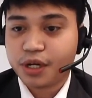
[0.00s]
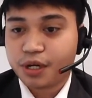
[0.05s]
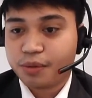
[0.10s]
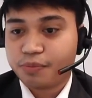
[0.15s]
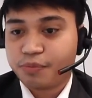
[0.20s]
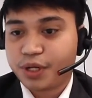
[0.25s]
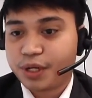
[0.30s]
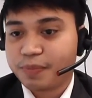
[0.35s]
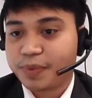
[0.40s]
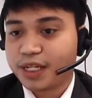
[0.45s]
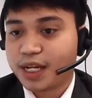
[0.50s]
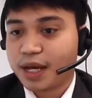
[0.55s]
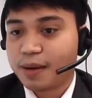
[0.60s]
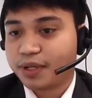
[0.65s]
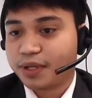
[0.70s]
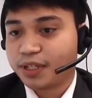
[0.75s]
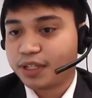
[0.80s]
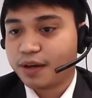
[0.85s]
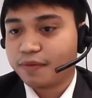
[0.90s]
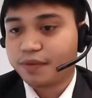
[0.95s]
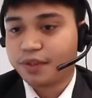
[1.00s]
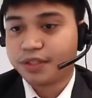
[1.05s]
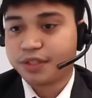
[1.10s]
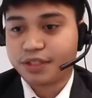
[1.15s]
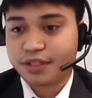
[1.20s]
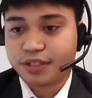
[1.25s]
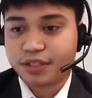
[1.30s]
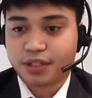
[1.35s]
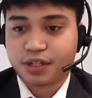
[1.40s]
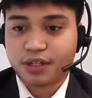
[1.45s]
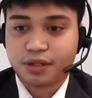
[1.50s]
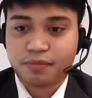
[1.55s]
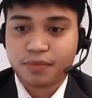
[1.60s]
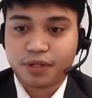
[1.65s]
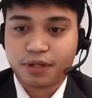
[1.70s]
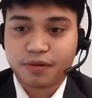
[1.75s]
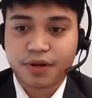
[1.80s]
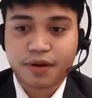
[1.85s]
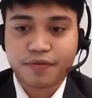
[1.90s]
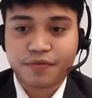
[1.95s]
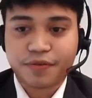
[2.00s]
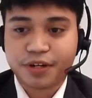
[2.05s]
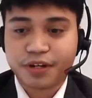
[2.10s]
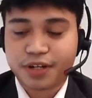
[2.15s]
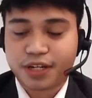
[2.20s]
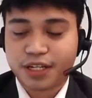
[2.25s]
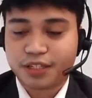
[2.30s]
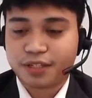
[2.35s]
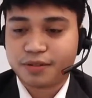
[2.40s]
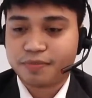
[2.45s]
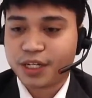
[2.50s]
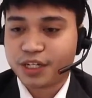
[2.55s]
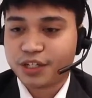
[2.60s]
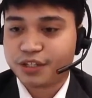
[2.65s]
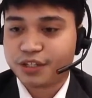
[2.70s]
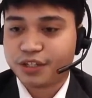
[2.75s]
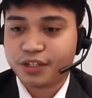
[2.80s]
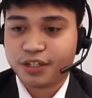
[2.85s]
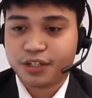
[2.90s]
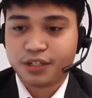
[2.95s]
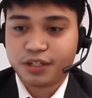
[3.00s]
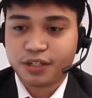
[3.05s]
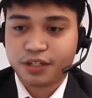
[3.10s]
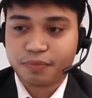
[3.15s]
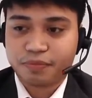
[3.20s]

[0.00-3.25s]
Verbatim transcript: pre-pandemic levels. Um, however, as mentioned,